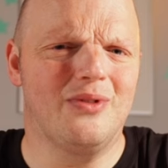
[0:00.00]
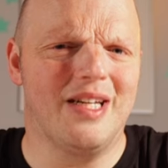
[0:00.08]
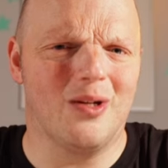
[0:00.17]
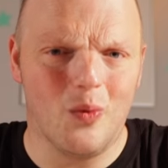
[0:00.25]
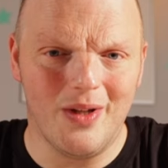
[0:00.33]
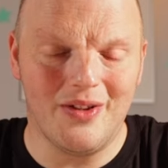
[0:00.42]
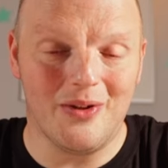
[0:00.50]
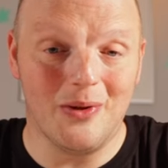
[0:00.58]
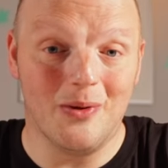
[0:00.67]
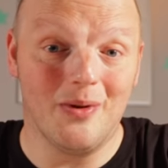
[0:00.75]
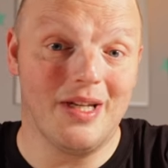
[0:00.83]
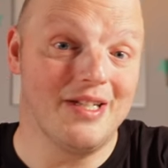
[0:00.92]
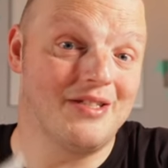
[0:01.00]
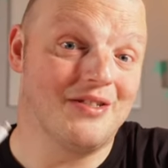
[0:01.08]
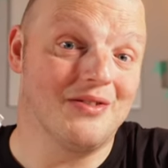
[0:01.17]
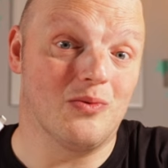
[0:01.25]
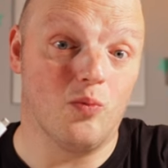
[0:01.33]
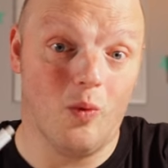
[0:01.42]
take with you is
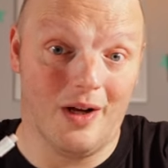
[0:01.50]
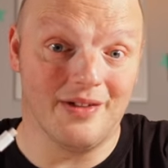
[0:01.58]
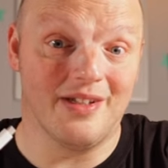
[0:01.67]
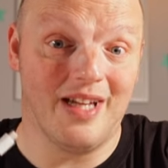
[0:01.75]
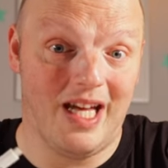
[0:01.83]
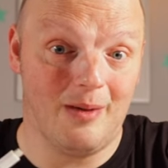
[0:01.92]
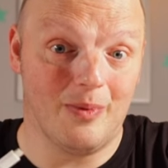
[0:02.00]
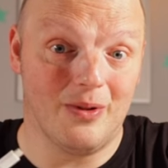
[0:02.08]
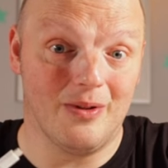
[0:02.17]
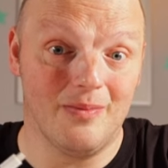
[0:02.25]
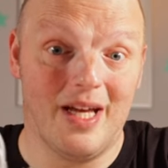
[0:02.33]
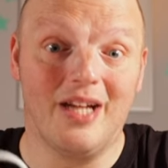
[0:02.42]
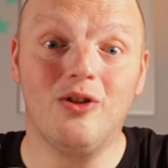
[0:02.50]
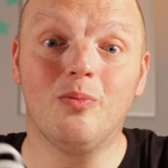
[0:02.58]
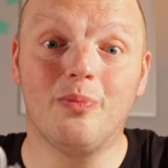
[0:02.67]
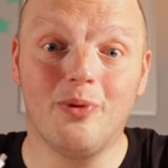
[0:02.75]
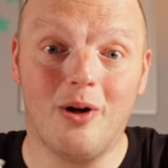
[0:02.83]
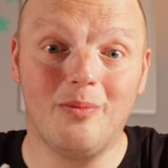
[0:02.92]
just one cable, and you
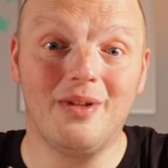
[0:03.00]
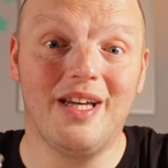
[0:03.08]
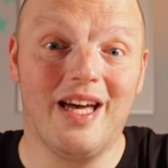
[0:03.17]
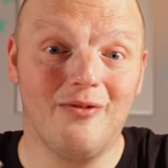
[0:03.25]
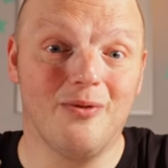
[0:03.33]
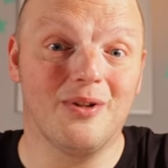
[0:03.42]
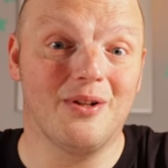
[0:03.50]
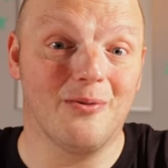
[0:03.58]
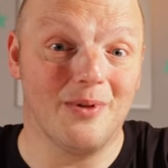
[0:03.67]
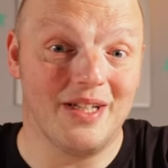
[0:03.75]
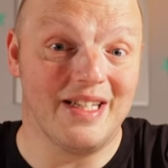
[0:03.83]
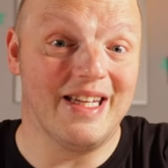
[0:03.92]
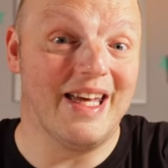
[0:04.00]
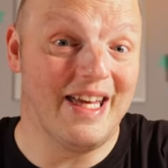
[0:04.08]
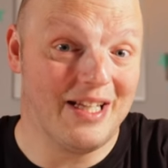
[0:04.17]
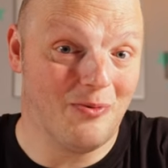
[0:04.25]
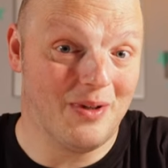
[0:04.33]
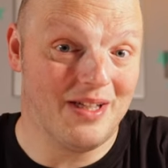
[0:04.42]
probably have one already
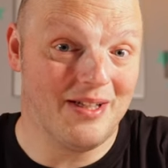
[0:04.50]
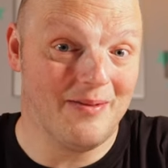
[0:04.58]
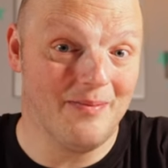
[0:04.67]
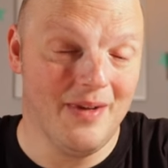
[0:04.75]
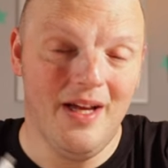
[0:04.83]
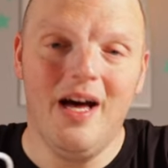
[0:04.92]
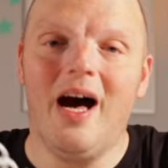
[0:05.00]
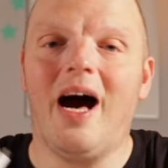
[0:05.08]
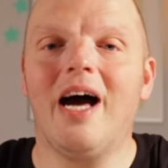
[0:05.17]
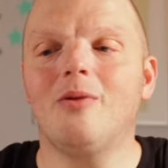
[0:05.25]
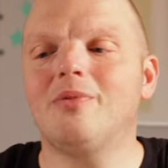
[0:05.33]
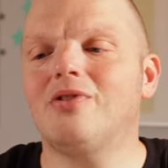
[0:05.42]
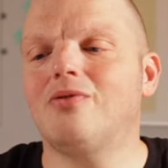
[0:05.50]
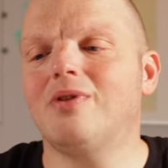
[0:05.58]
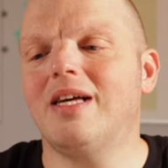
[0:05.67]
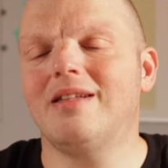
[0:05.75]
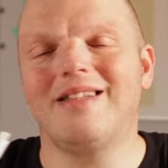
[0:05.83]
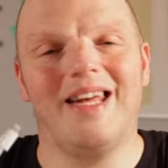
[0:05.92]
anyway. I opted to
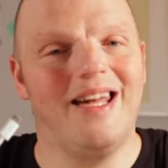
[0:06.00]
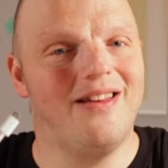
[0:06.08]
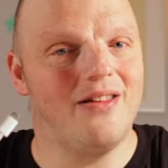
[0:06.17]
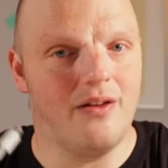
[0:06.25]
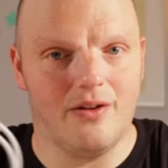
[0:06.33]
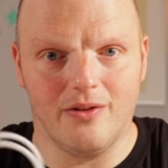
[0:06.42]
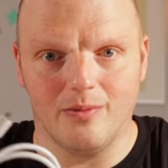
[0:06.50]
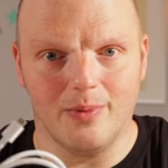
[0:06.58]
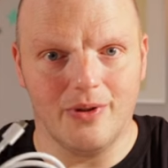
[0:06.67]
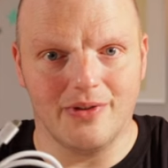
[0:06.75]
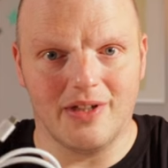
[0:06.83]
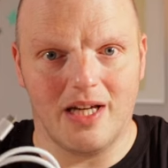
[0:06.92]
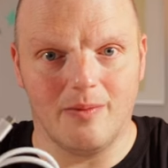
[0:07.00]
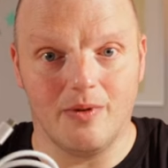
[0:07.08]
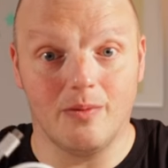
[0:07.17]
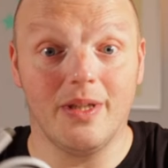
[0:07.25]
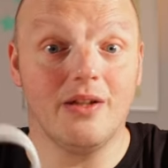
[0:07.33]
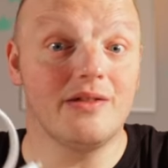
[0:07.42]
get a Thunderbolt
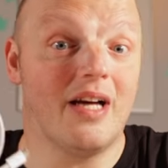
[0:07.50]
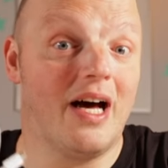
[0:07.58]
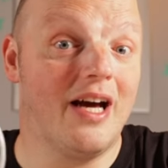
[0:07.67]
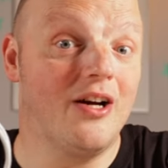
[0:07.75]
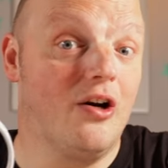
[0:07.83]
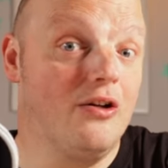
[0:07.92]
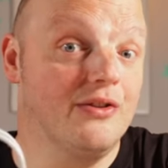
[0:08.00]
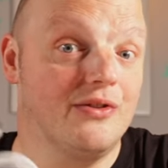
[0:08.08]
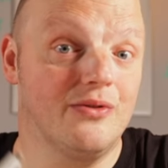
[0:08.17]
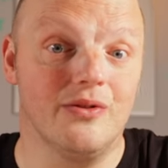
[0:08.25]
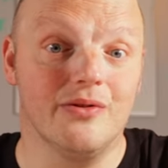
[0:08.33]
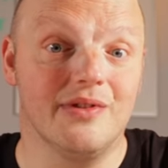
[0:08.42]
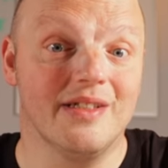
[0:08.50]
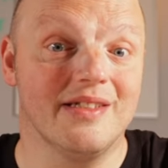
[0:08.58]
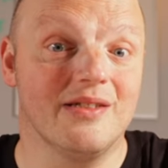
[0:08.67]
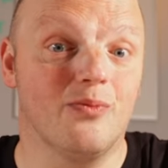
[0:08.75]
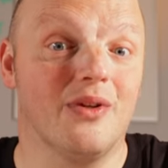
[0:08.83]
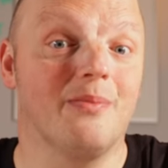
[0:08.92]
cable because I also use
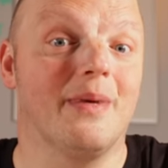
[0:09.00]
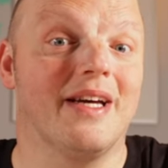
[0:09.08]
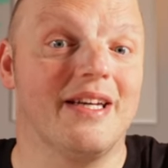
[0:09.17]
this with my